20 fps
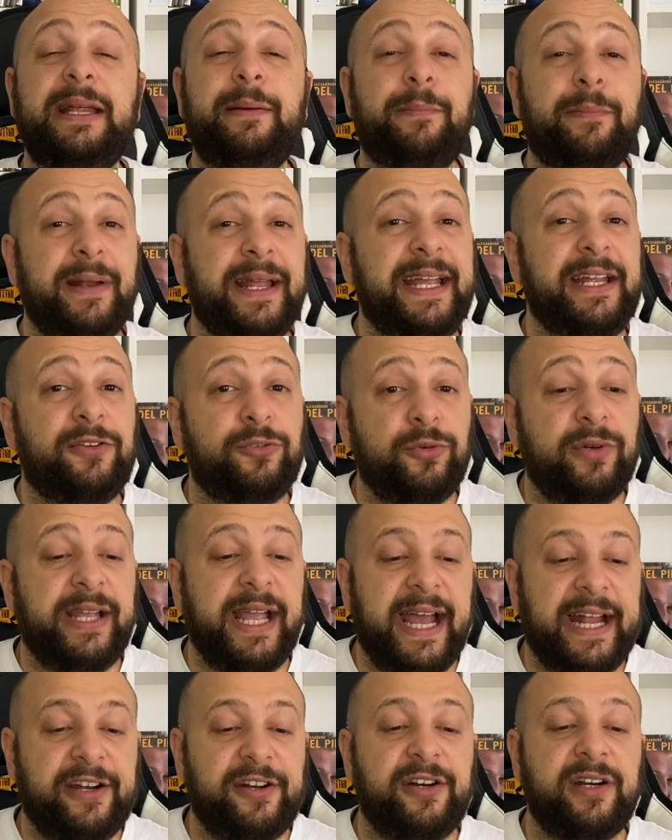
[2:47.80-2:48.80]
play
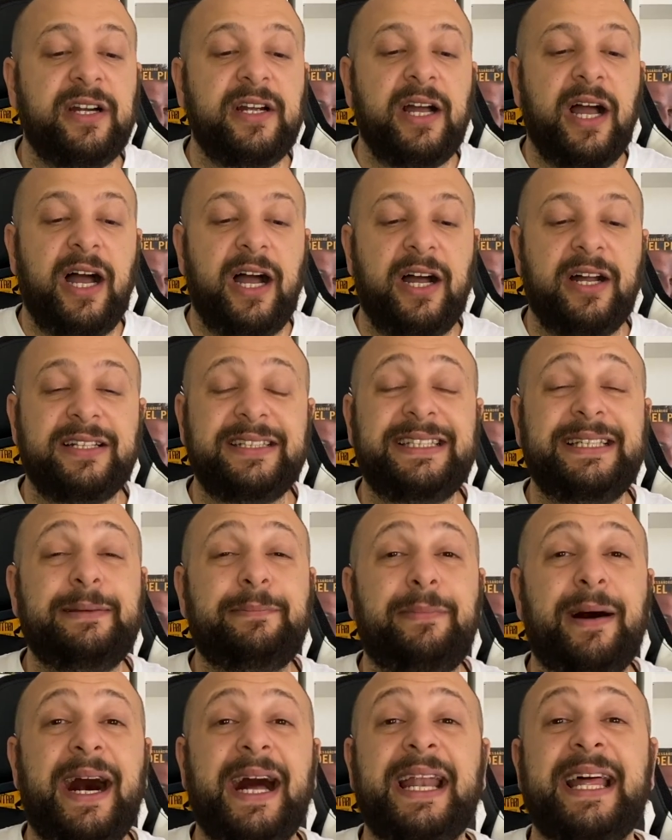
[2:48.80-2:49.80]
together.
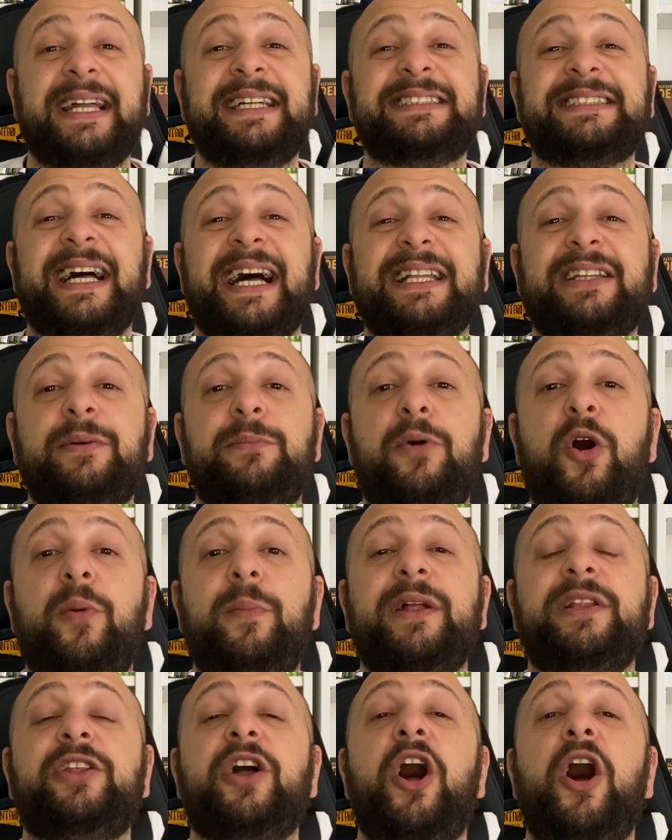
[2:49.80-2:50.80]
Dybala is at the
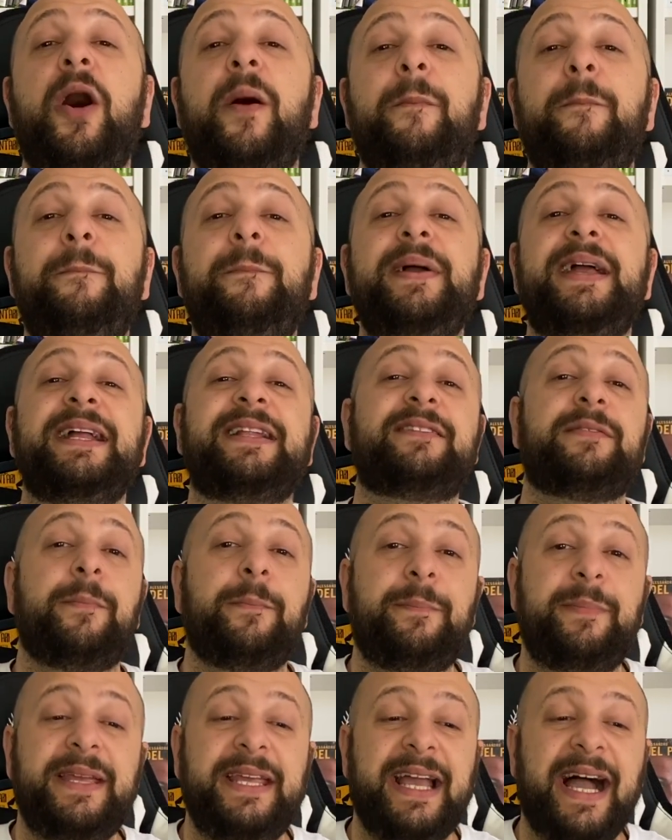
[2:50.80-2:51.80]
moment a
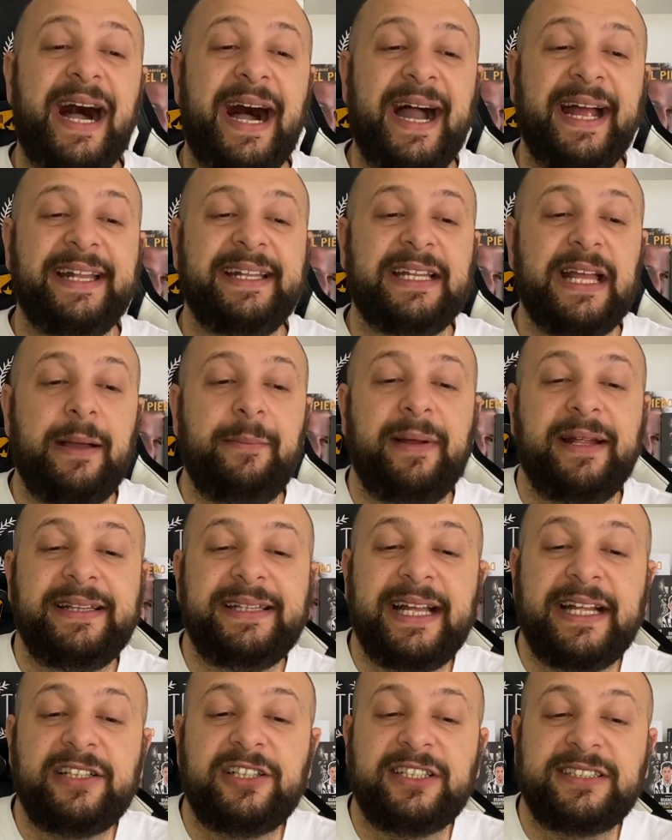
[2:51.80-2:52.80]
bit behind them. And
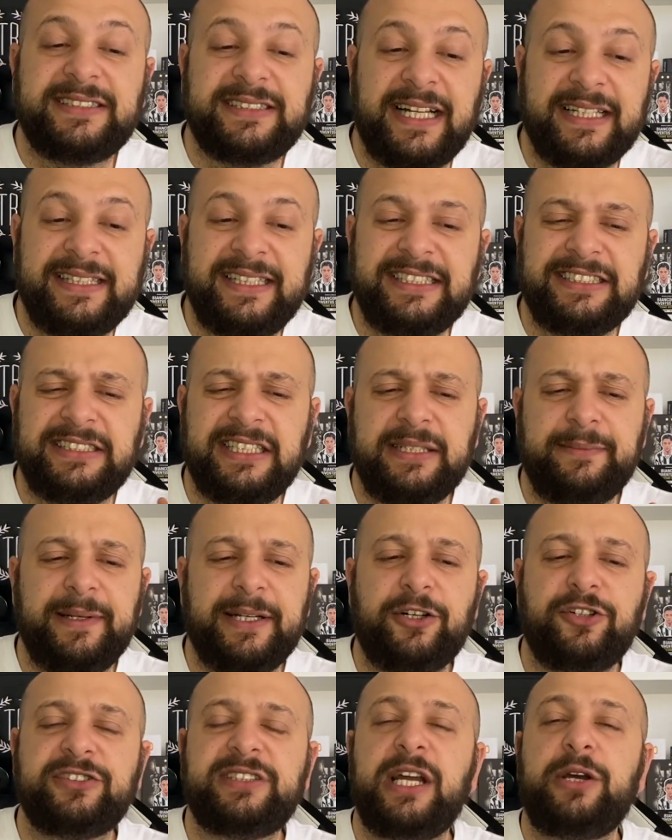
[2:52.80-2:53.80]
then the statistic,
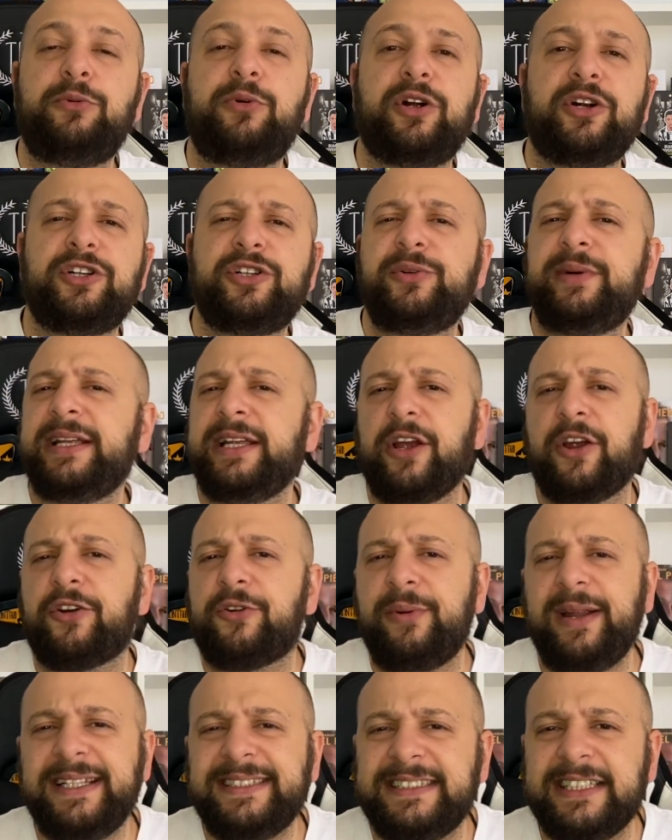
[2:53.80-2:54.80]
because they were doing a
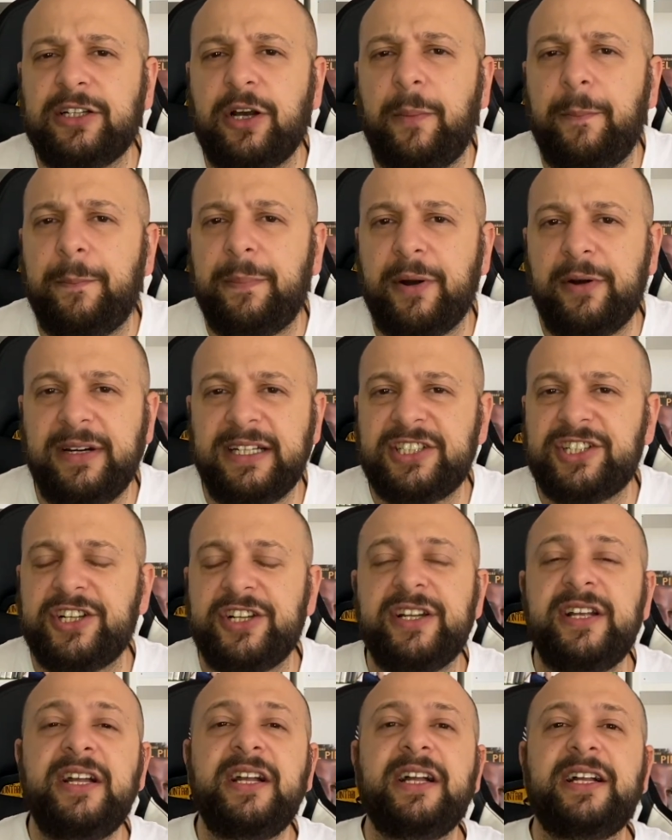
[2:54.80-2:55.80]
crazy
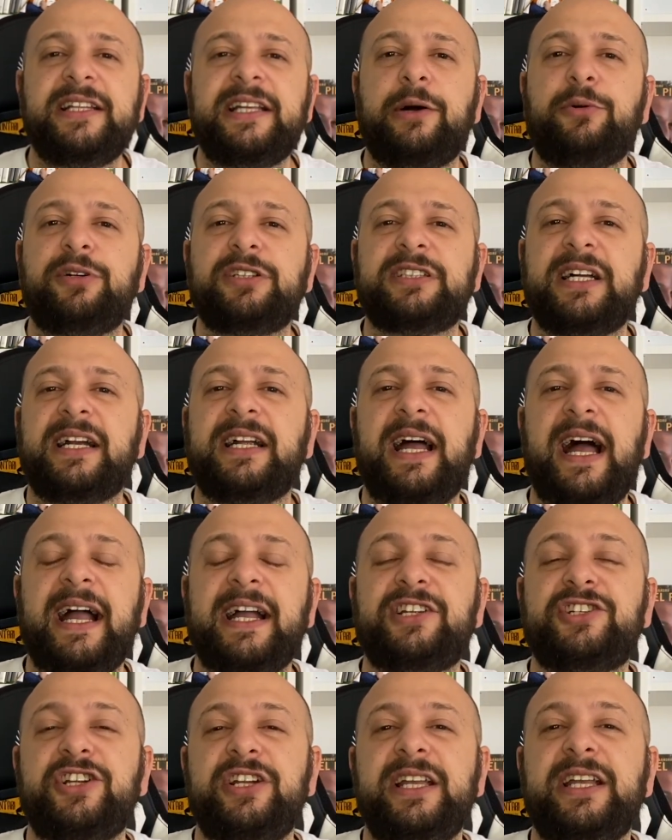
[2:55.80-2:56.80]
comparison, there was
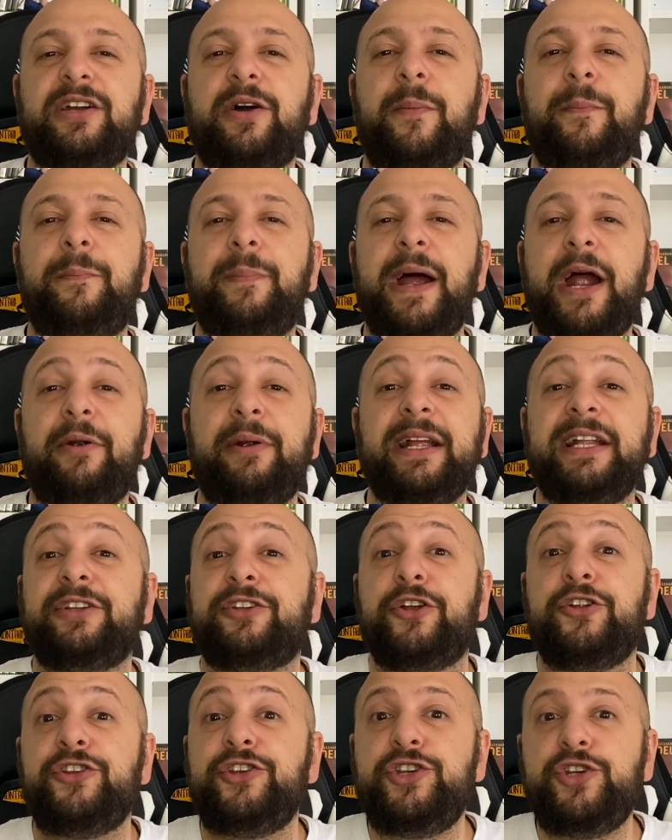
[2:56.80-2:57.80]
actually comparing
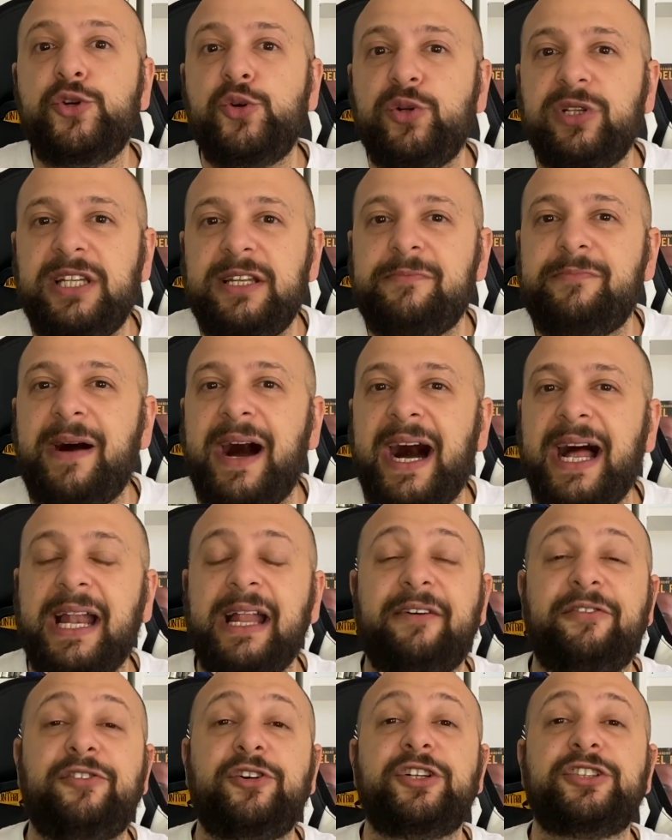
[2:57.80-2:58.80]
the new
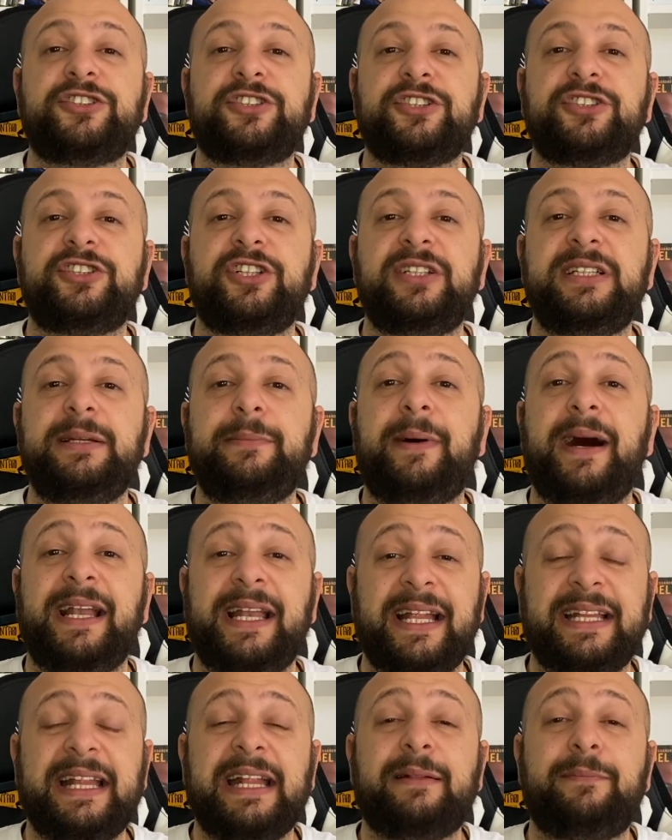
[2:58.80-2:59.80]
Dybala versus the
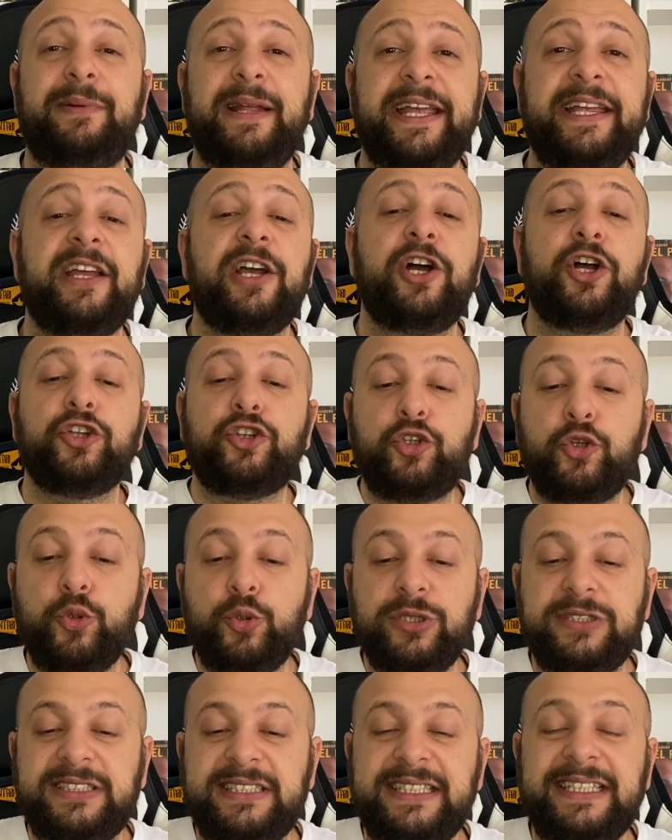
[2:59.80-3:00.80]
Dybala that played
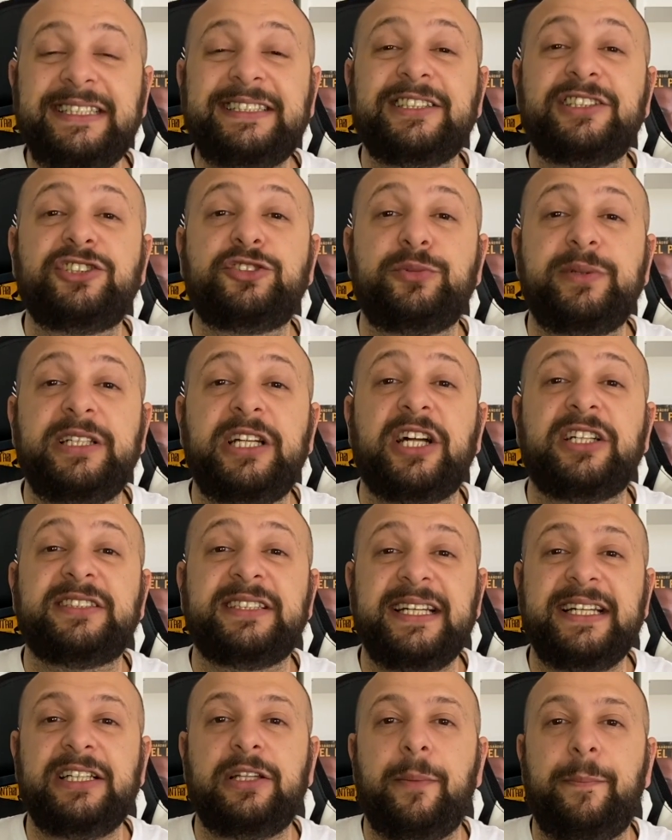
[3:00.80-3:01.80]
2 seasons with us
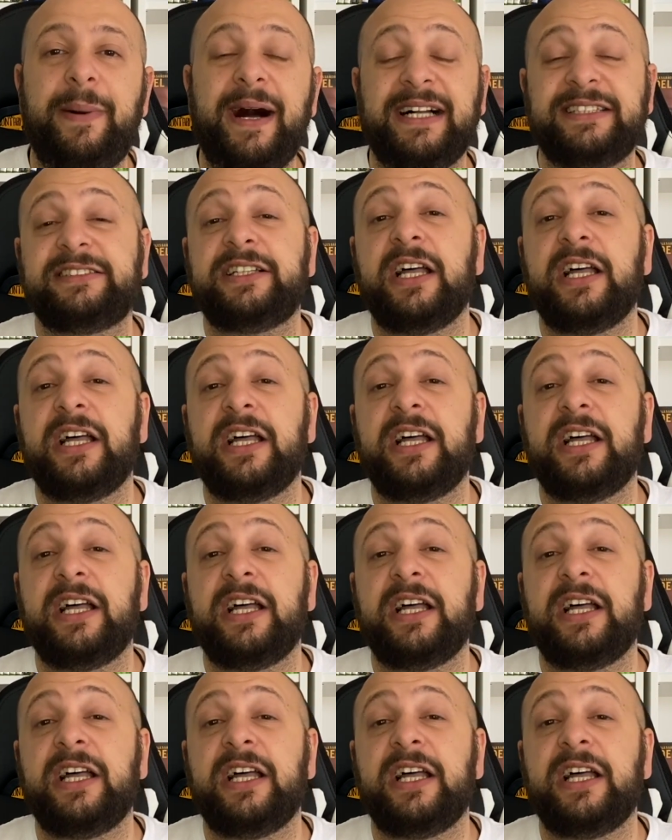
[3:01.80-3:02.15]
in the past.